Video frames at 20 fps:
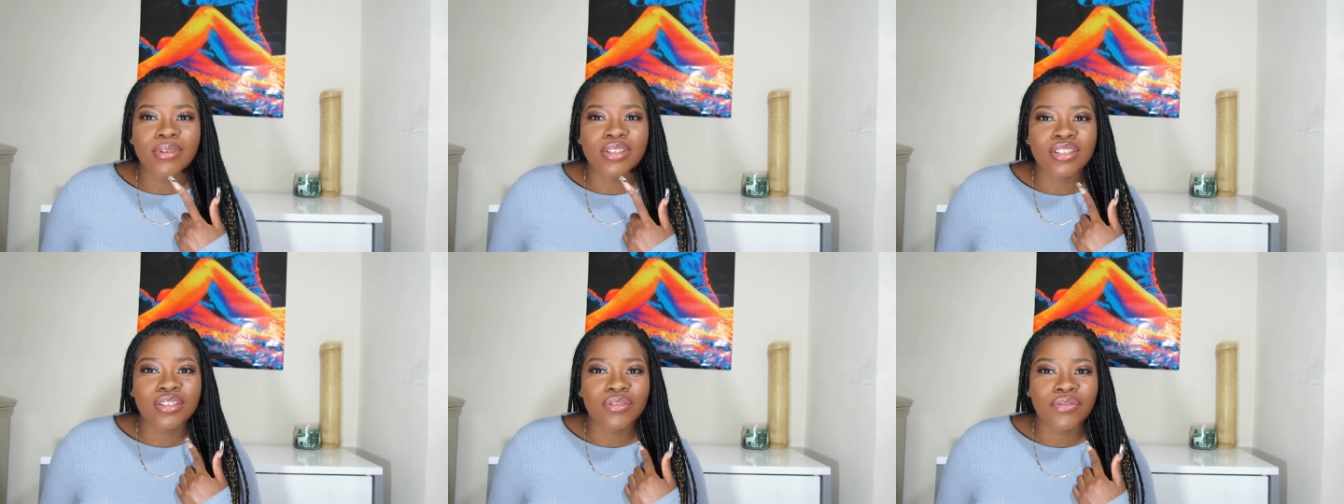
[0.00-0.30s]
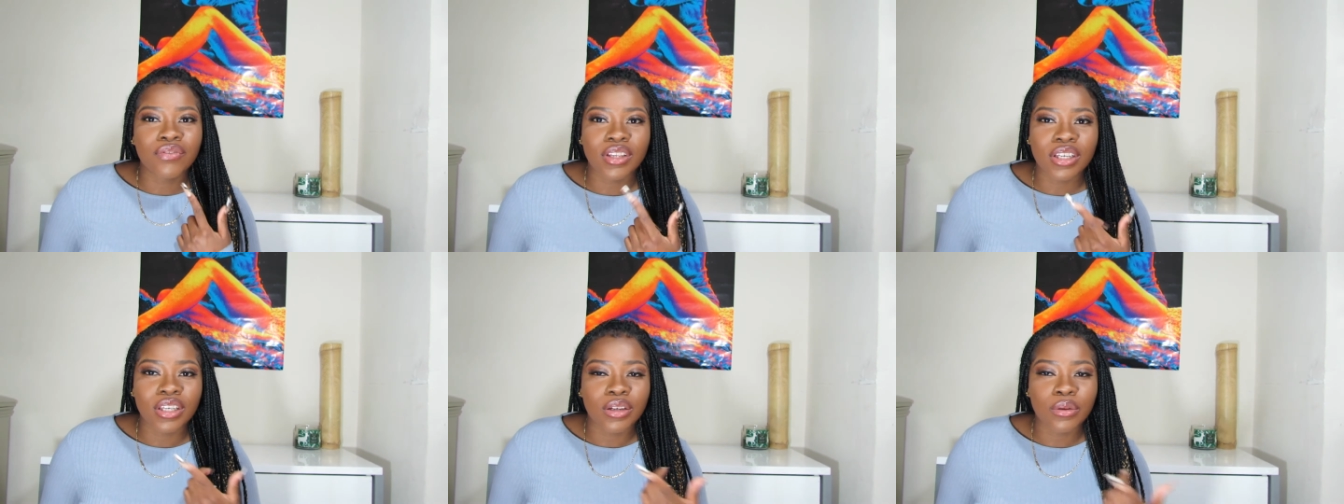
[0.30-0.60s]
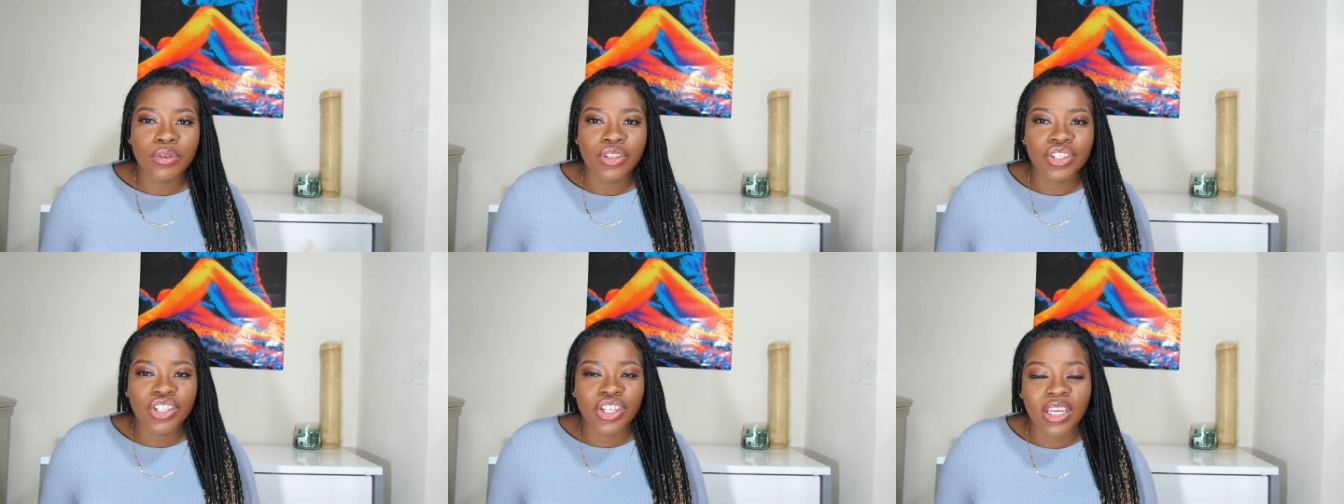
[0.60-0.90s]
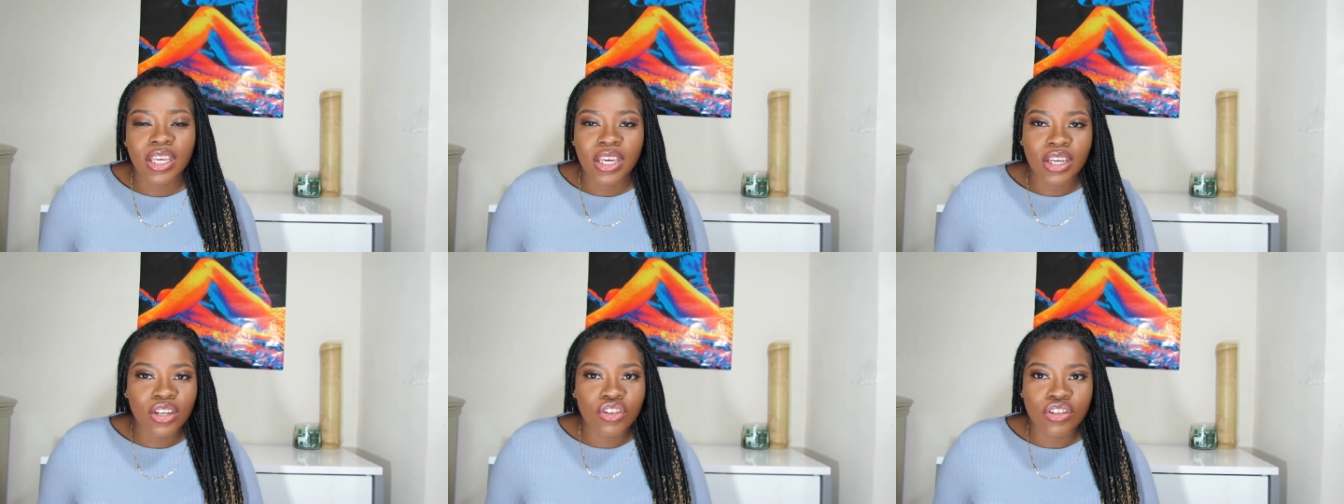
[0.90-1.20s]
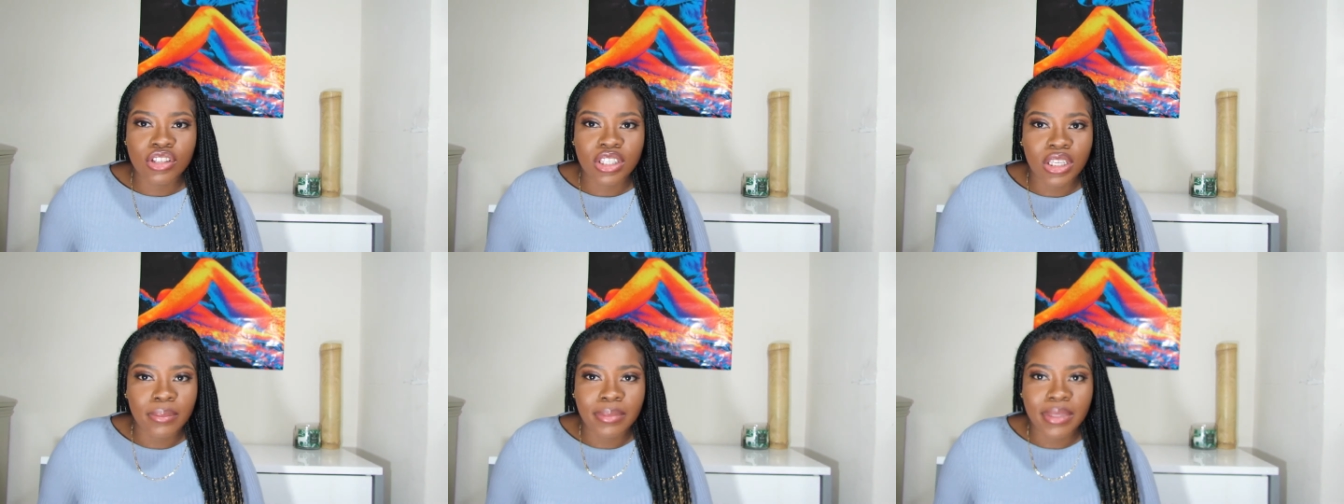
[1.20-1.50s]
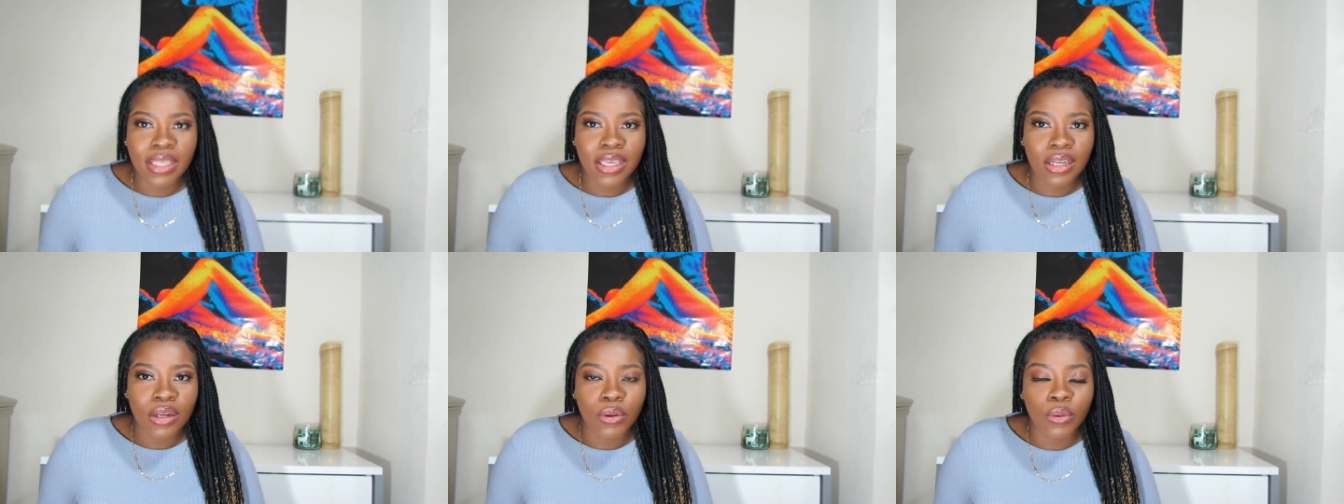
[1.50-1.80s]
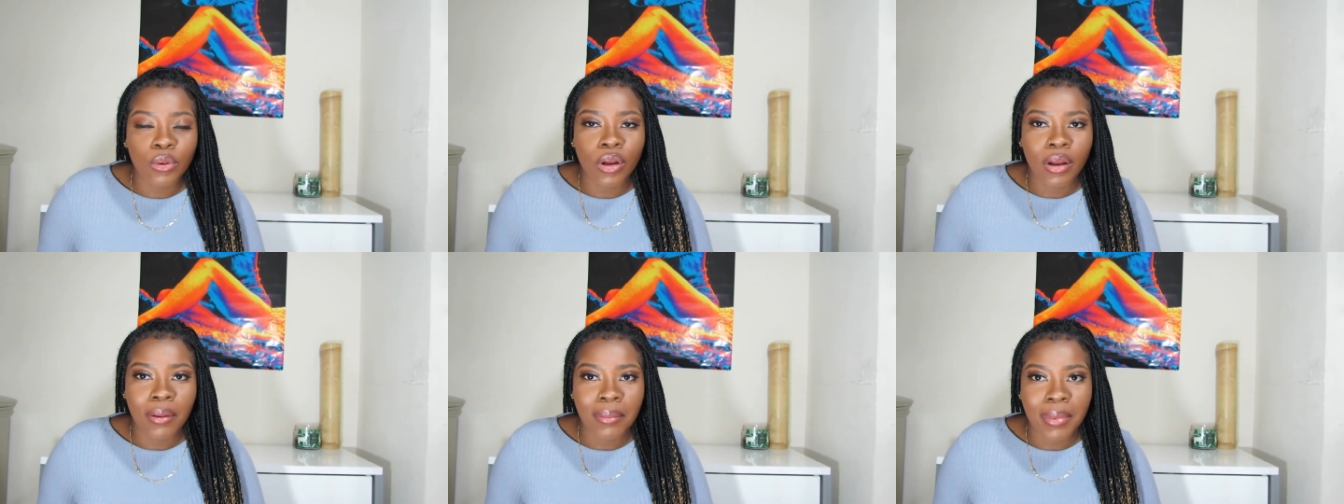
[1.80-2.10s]
just flick it with your hand or something and it
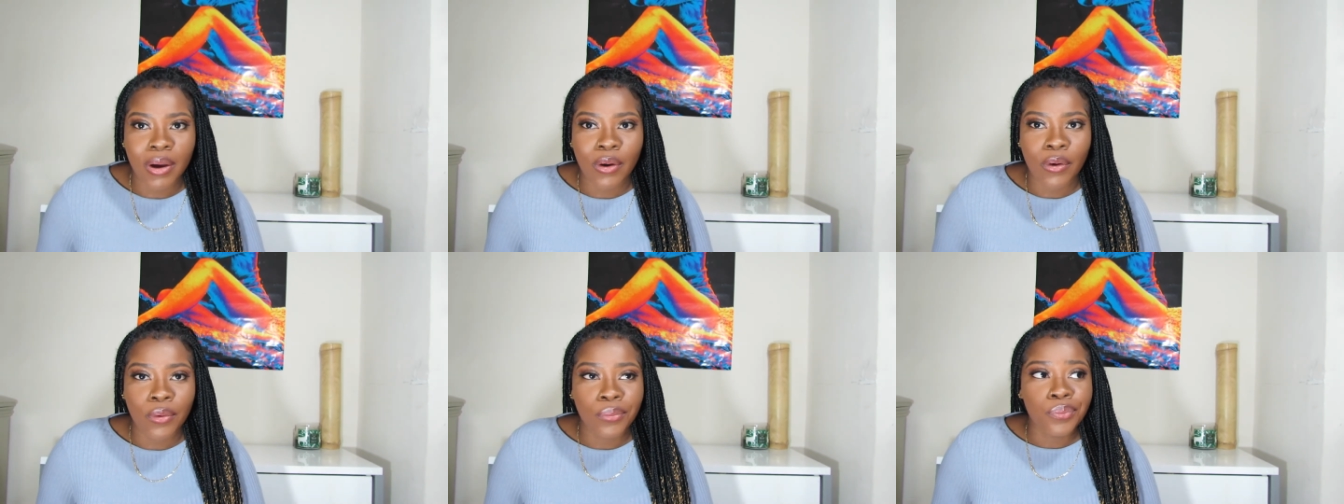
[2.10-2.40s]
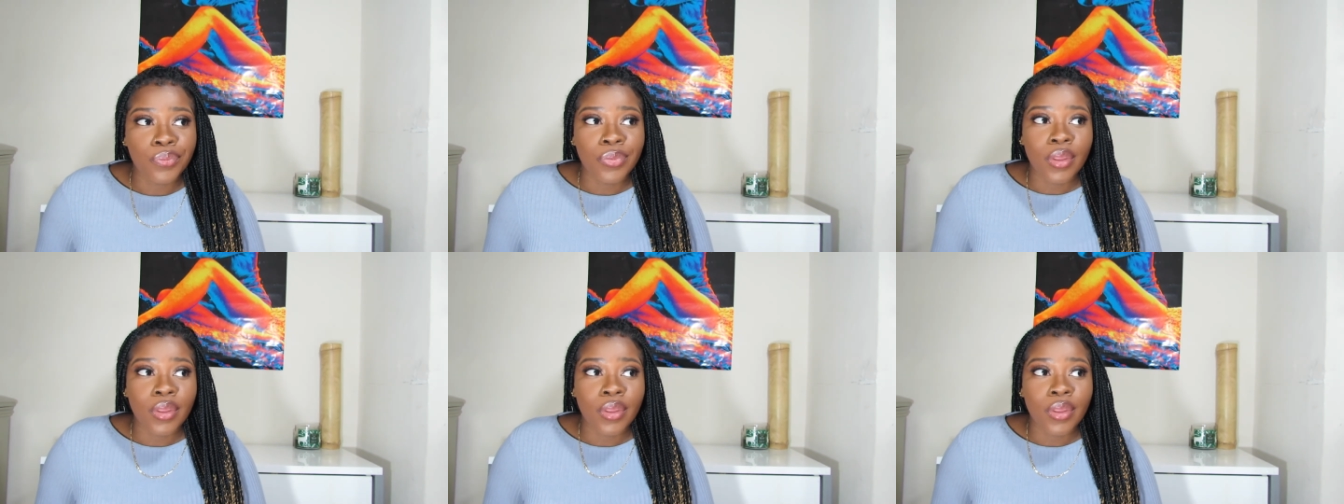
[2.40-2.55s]
will come out.